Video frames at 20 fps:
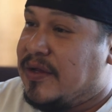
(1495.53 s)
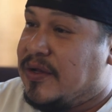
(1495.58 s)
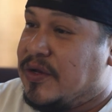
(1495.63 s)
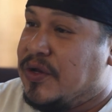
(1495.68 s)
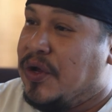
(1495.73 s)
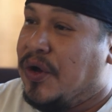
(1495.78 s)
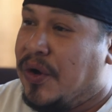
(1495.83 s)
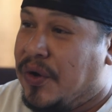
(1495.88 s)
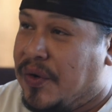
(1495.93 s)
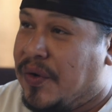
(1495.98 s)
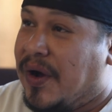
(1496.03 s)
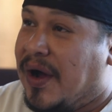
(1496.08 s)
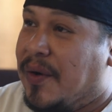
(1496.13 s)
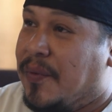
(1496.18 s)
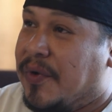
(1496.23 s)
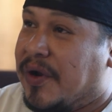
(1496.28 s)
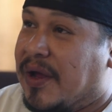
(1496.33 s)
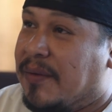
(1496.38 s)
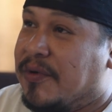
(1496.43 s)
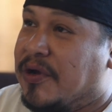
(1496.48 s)
no, uh,
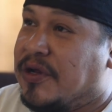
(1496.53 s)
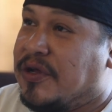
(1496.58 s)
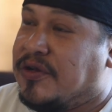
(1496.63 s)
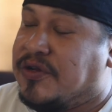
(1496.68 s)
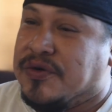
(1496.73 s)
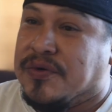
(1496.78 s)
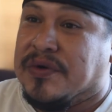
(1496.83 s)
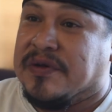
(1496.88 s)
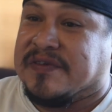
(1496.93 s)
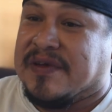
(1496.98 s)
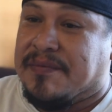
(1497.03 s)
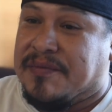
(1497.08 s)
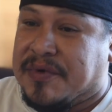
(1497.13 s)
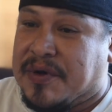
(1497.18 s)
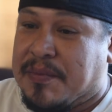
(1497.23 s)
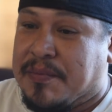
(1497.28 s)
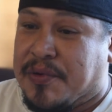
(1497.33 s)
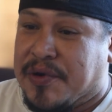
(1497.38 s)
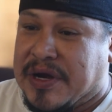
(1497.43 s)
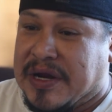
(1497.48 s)
what I'm going to do is I'm
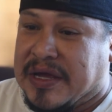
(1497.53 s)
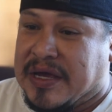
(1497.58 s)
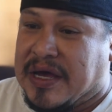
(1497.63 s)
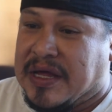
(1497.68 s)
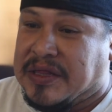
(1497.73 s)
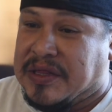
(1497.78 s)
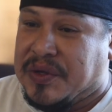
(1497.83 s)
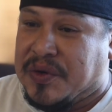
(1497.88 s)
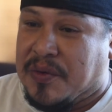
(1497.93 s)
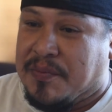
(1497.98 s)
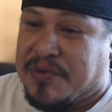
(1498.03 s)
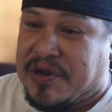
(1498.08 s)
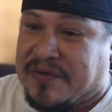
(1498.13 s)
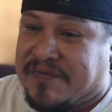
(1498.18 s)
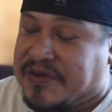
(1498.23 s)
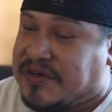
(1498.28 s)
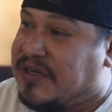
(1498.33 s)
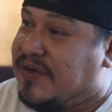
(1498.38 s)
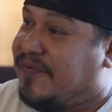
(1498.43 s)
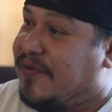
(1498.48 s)
going to bring a little bit
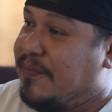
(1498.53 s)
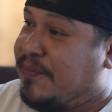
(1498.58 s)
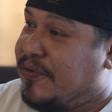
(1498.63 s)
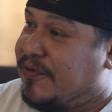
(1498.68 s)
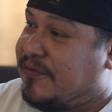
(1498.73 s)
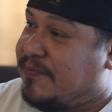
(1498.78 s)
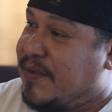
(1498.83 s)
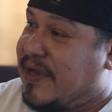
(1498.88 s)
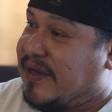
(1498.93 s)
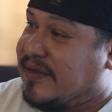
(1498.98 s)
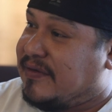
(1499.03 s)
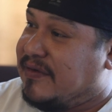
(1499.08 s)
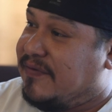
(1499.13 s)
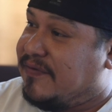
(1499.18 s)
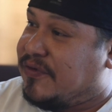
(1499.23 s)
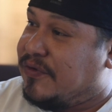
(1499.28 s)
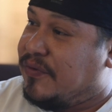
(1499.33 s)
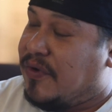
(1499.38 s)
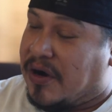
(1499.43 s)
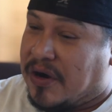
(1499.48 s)
of a different
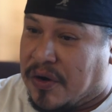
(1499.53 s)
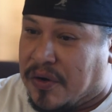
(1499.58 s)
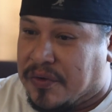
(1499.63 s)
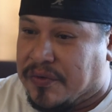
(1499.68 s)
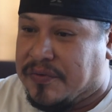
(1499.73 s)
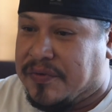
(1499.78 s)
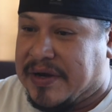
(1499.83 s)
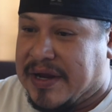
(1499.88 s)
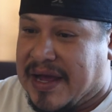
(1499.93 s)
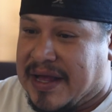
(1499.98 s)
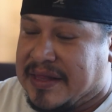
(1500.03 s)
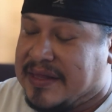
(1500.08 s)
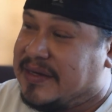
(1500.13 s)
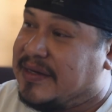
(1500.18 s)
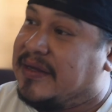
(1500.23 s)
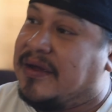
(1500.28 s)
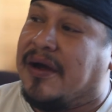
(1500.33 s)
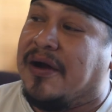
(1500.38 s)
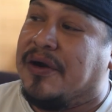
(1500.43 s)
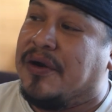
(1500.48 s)
perspective to our own
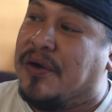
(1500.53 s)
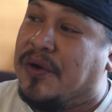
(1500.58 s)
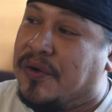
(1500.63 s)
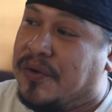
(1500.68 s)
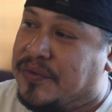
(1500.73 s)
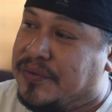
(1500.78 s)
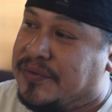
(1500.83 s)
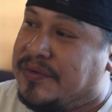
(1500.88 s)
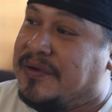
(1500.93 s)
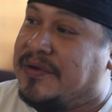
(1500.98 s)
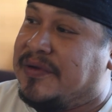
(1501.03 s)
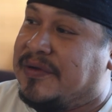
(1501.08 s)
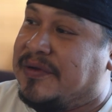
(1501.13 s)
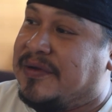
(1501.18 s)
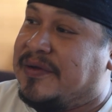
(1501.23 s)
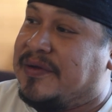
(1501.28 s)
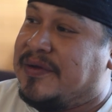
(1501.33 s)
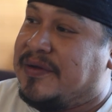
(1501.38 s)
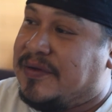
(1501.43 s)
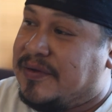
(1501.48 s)
reality, our own
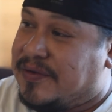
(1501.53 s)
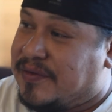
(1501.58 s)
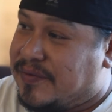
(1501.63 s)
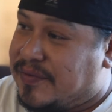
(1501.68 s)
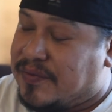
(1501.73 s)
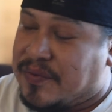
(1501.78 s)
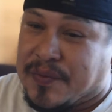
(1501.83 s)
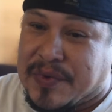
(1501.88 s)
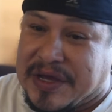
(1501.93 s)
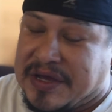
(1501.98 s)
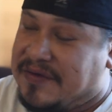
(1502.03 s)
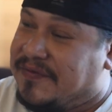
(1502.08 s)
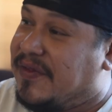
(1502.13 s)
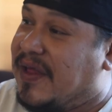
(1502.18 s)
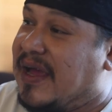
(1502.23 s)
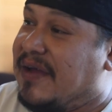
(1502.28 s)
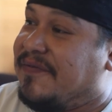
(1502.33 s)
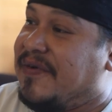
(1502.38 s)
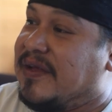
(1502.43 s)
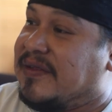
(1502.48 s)
way of
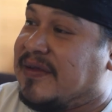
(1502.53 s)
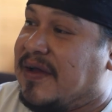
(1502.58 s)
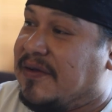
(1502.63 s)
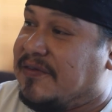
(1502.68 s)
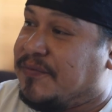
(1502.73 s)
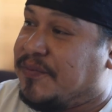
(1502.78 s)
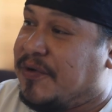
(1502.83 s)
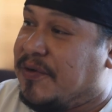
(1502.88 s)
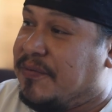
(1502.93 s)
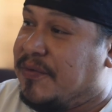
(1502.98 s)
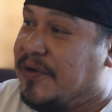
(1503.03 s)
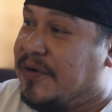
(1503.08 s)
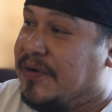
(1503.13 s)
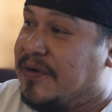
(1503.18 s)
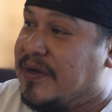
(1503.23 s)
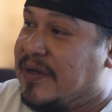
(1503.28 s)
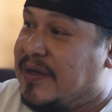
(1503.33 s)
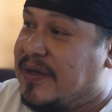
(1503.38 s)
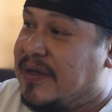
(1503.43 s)
life at Taos Pueblo.